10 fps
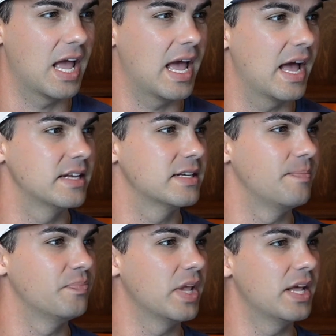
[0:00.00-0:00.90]
at
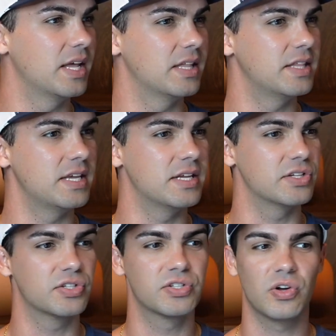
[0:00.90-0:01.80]

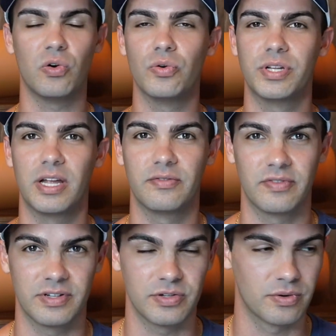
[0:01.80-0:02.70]
the sold
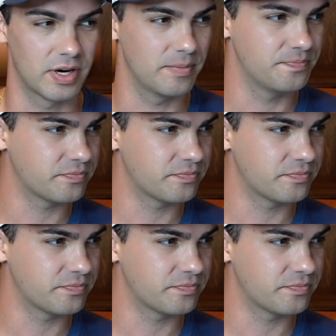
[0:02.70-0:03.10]
inventory.